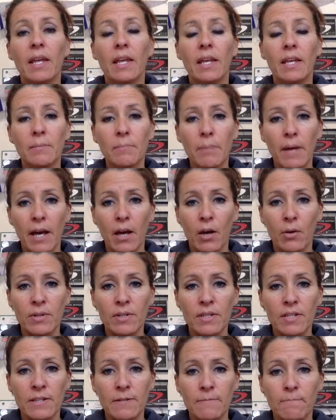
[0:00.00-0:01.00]
in
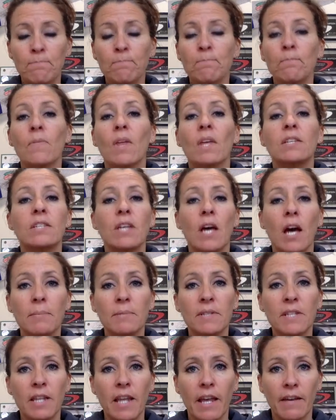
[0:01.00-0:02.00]
pounds times
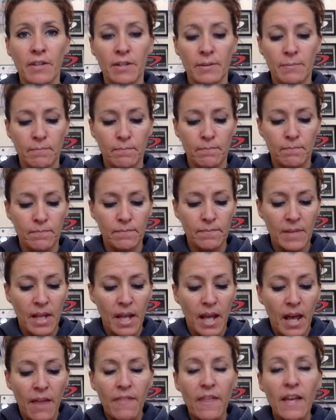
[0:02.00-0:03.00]
11.
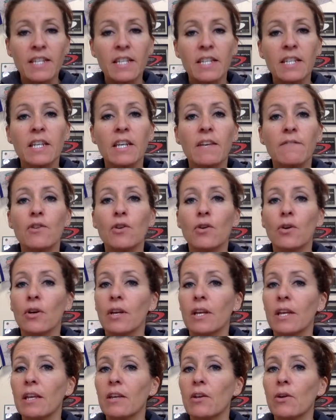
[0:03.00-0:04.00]
That's going to give
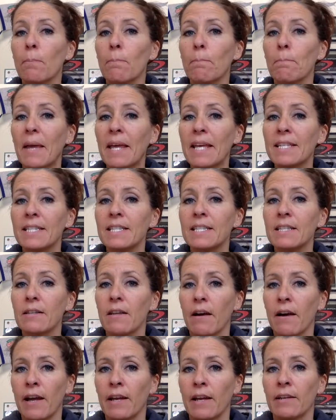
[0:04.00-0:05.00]
your
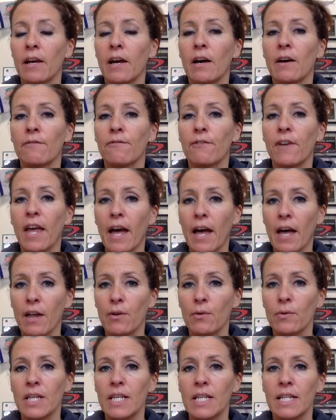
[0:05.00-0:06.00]
baseline of
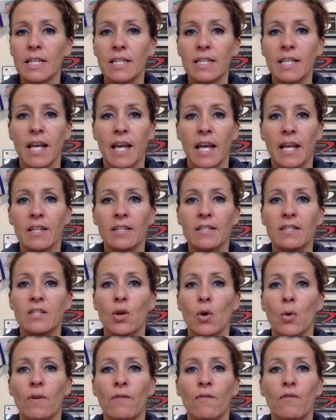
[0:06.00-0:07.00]
calorie intake.
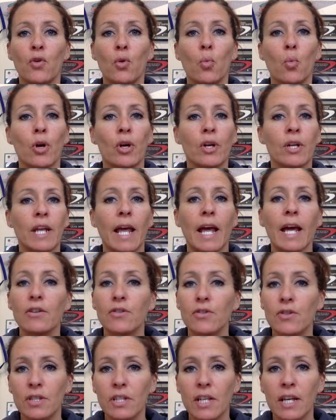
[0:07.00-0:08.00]
So if you weren't
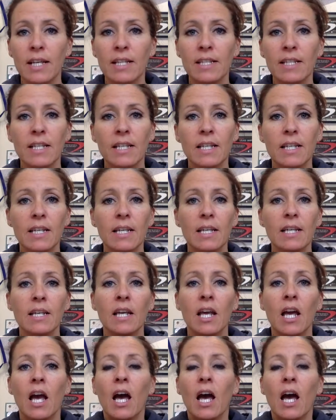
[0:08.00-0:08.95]
exercising,